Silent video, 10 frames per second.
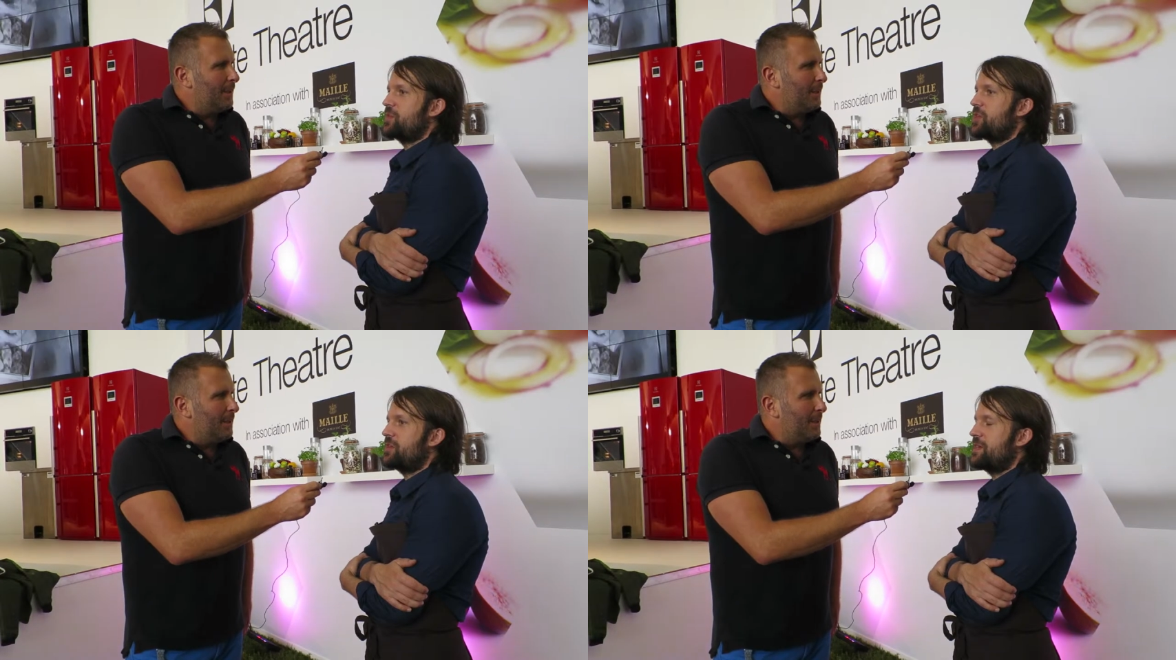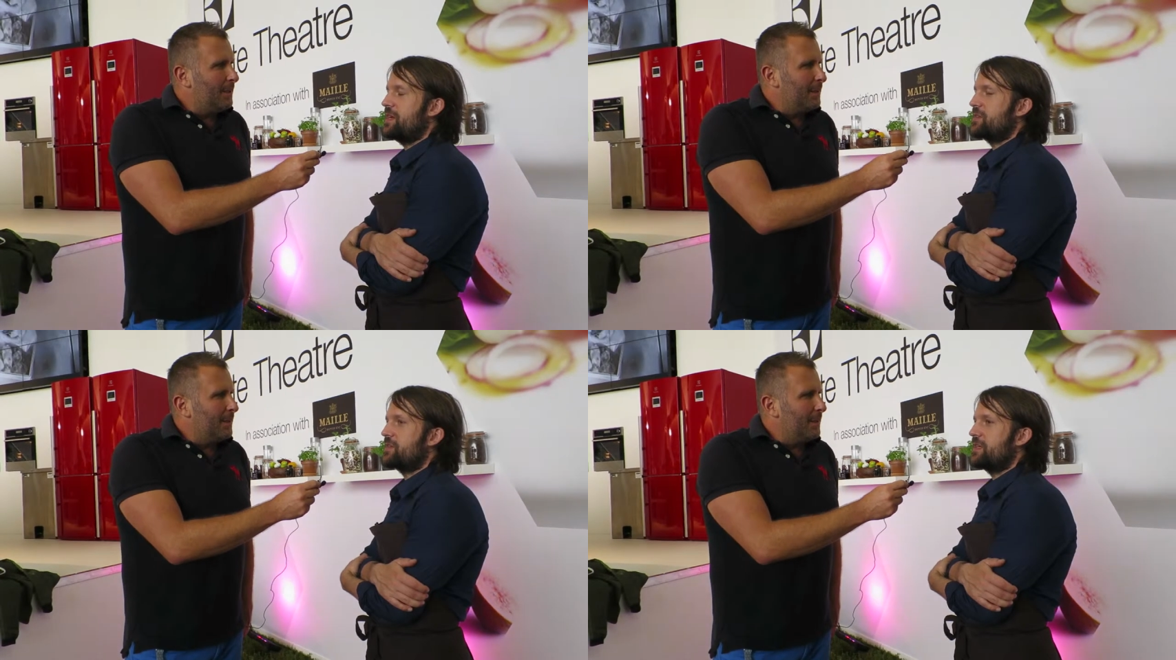Speaker 1: I, wish I
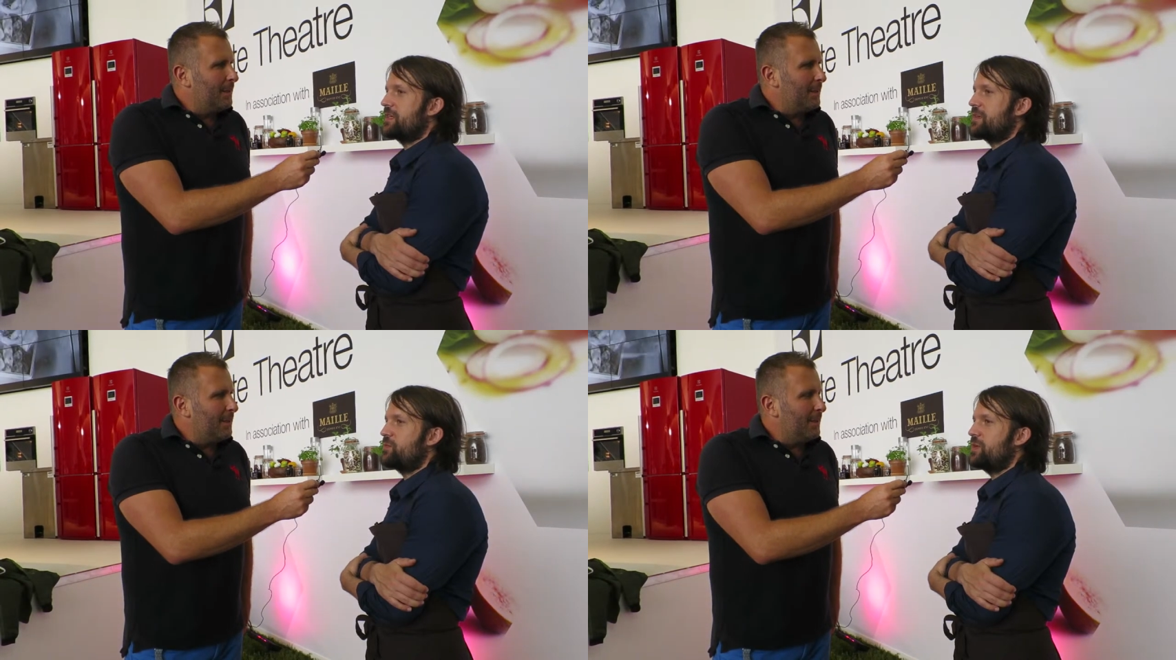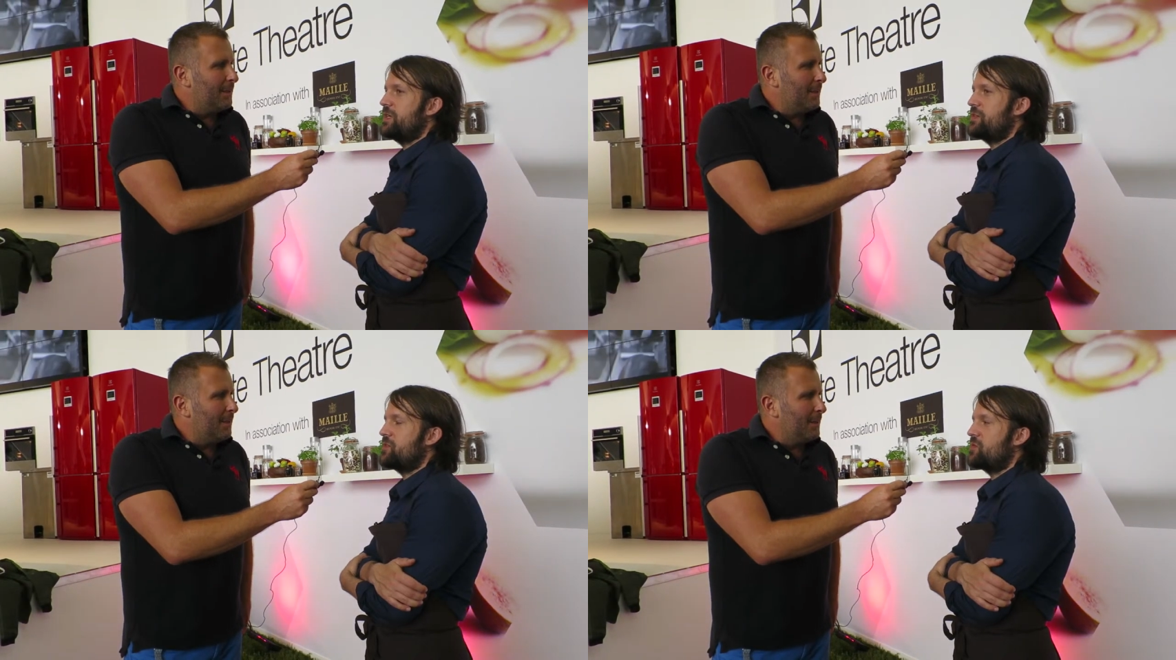could answer that. I
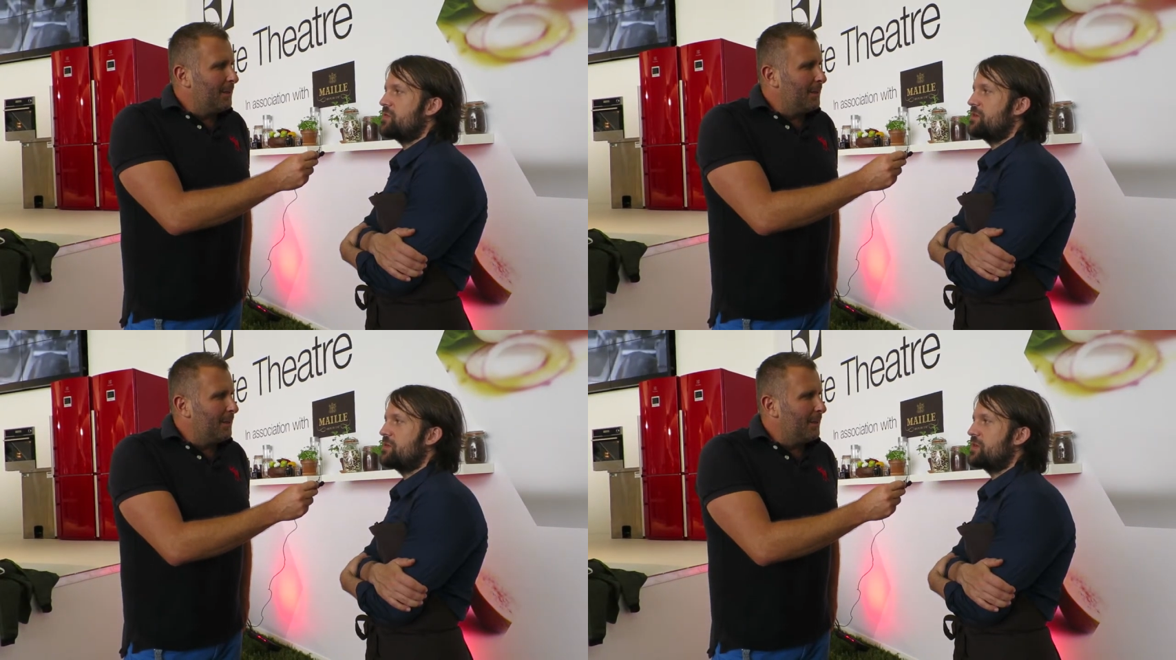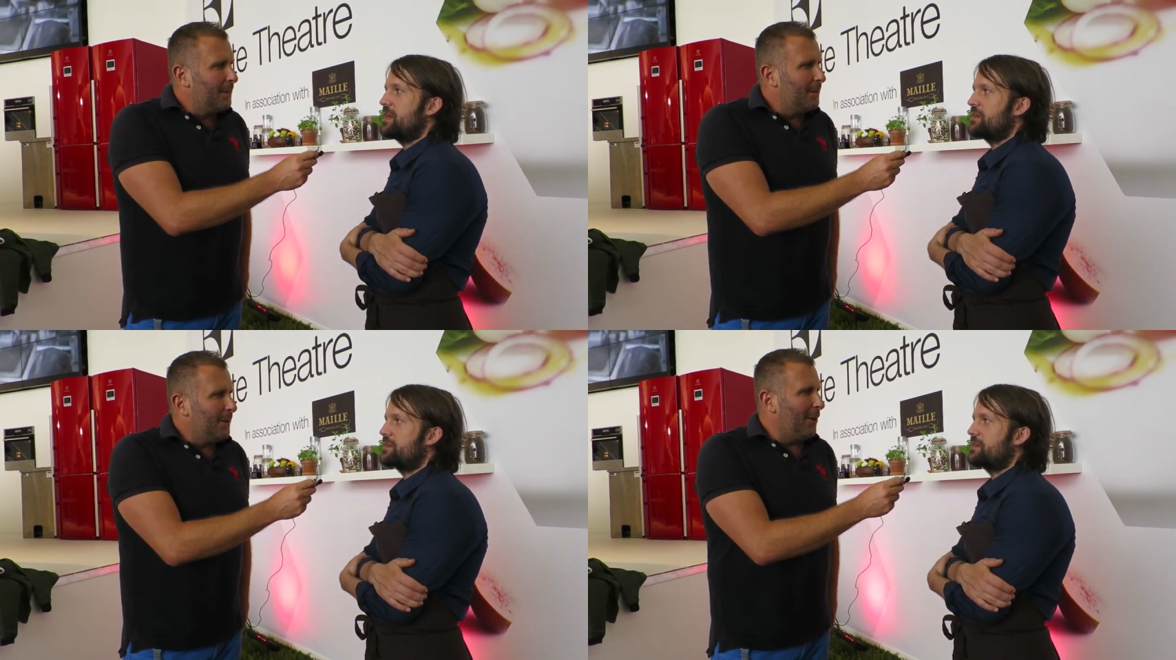really don't
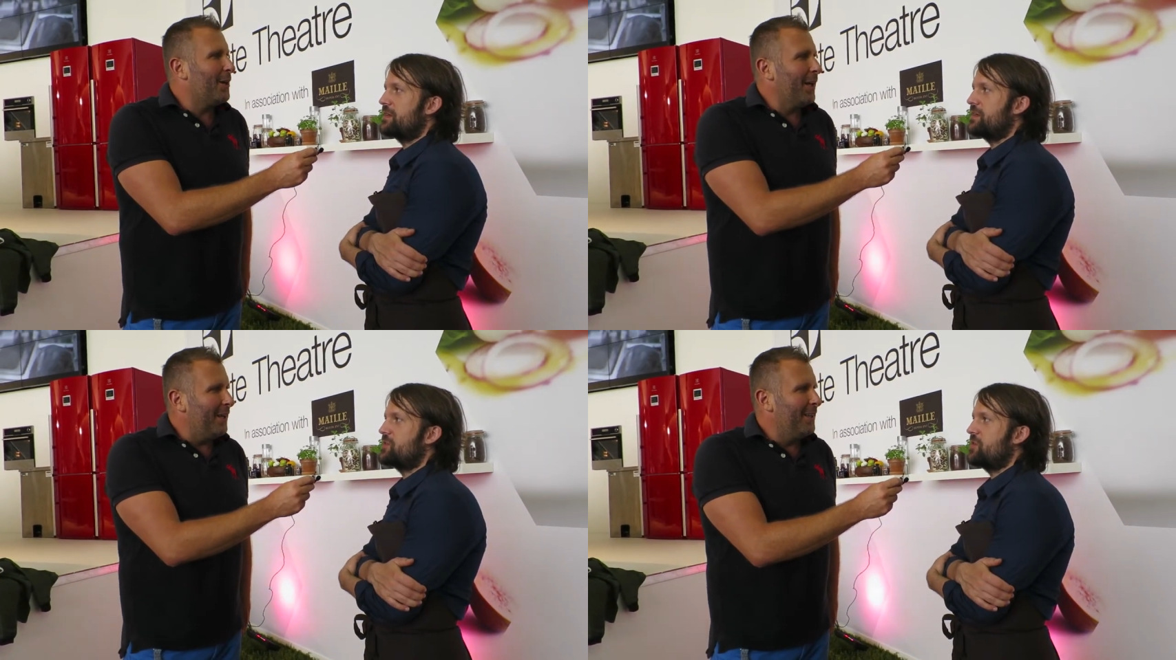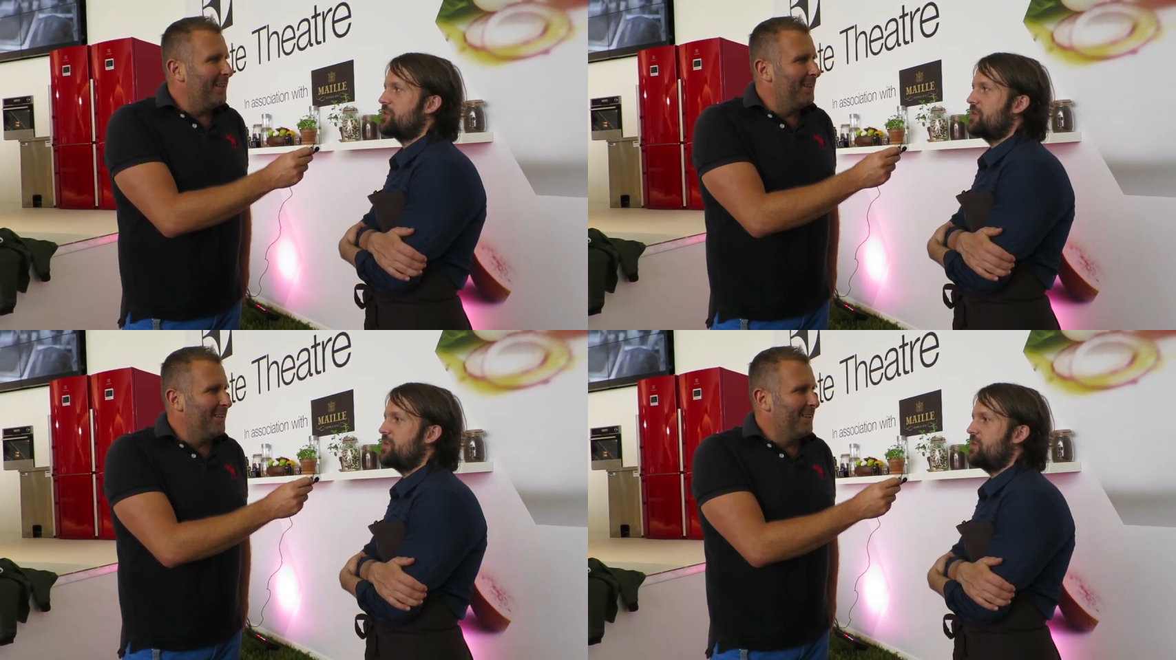know yet. Okay. I
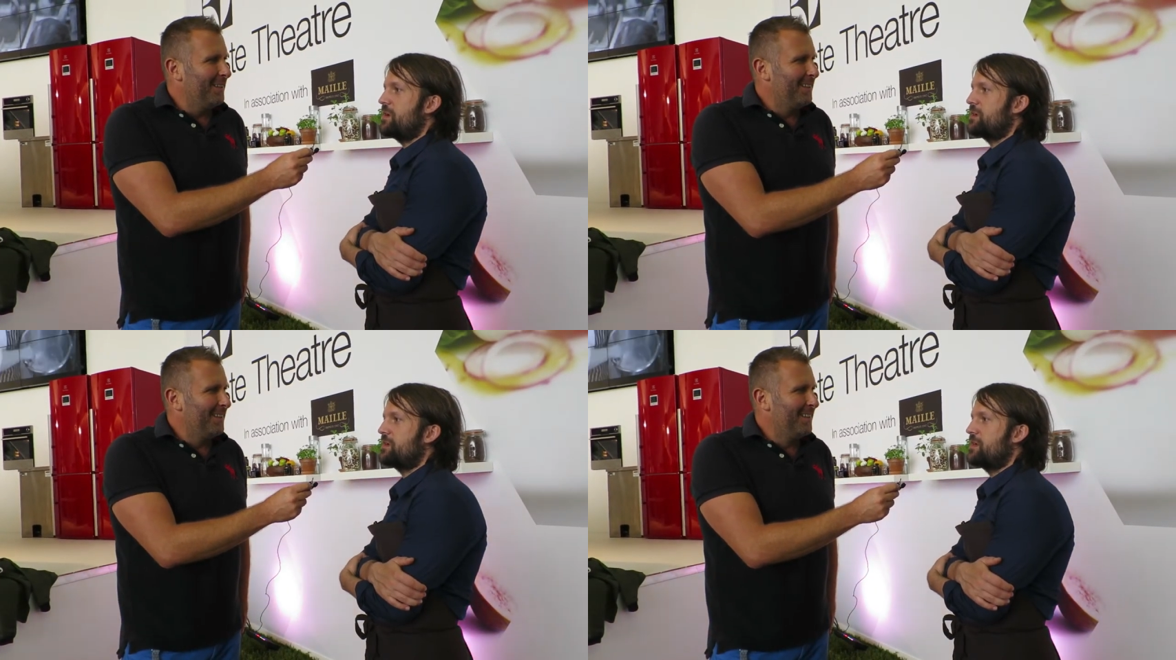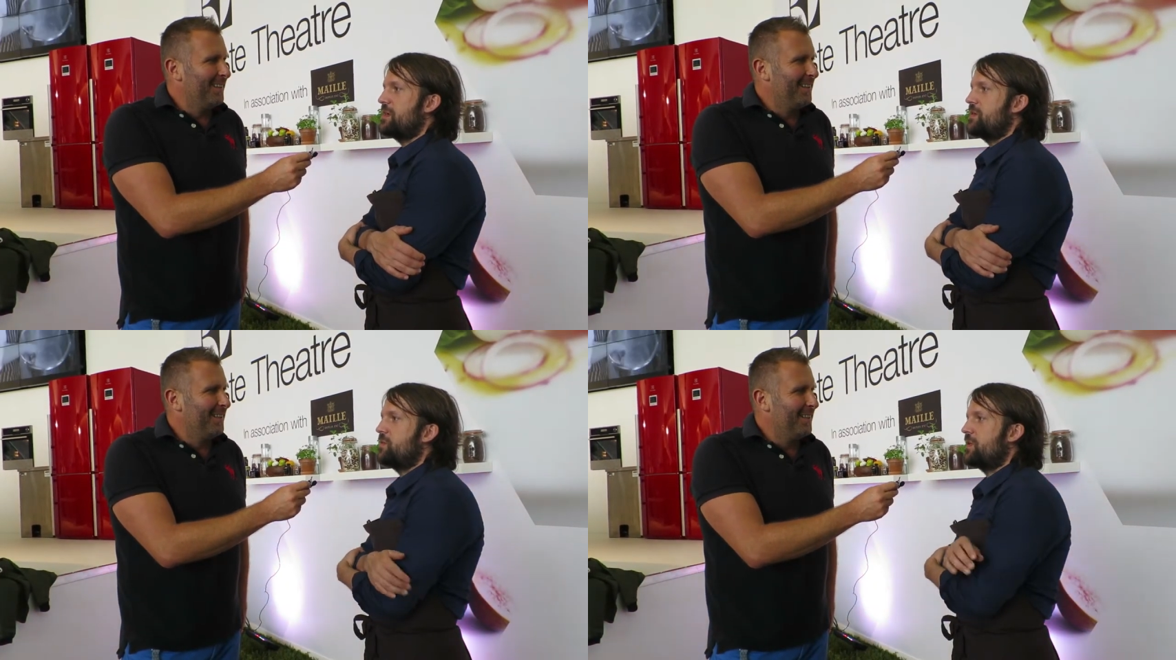don't know what
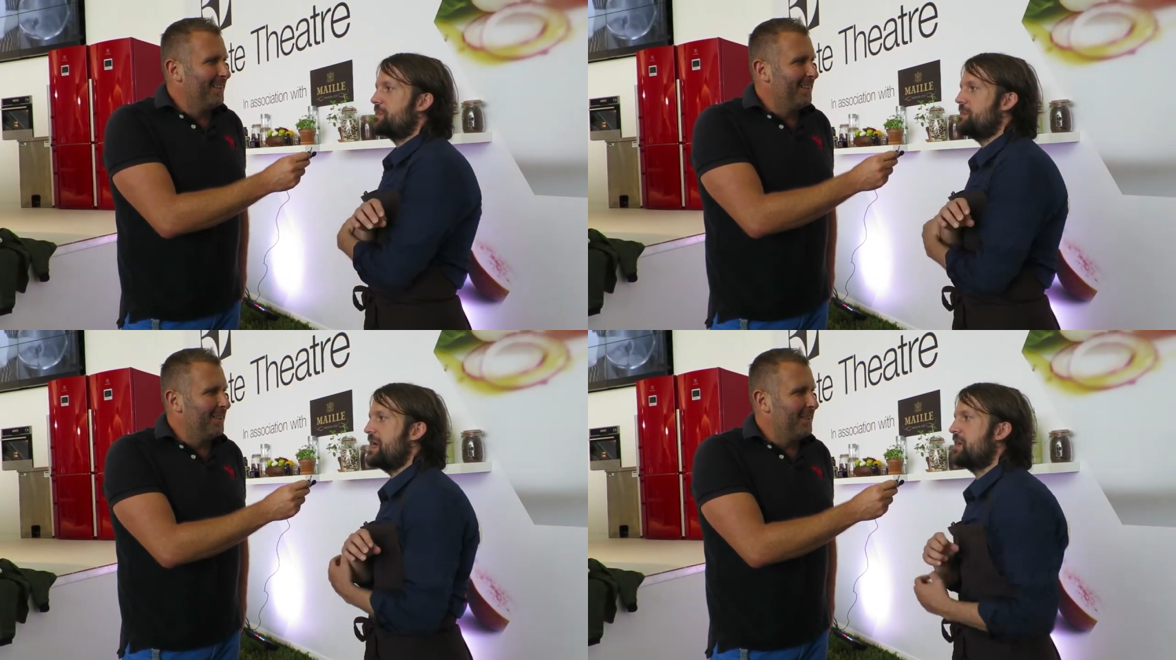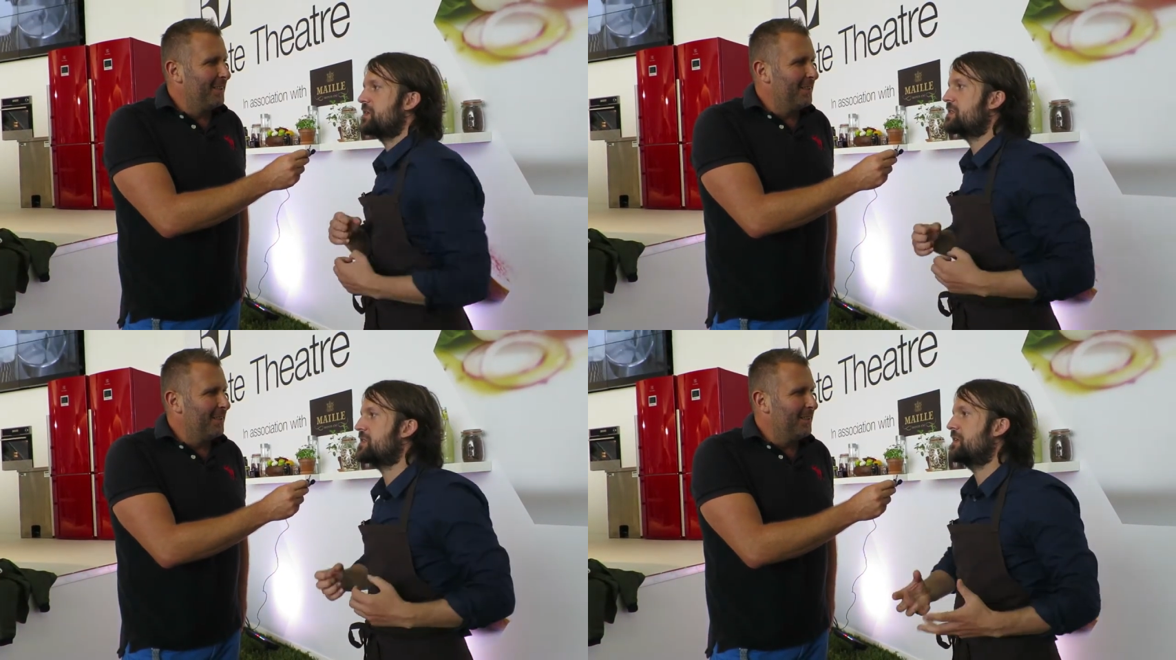what
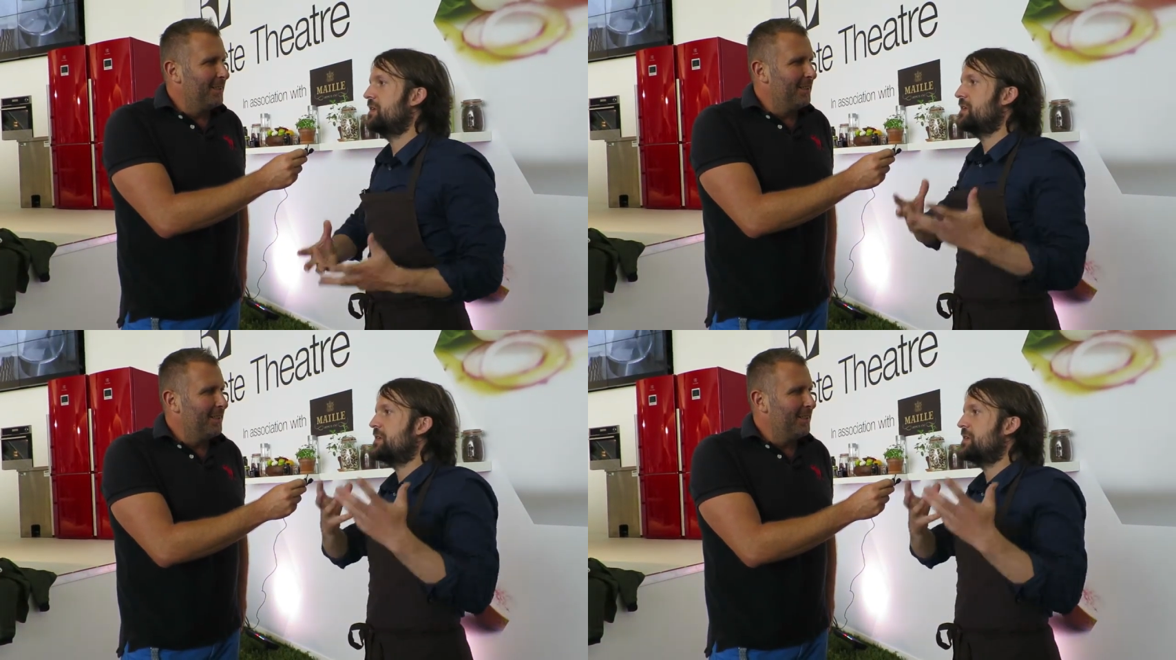made us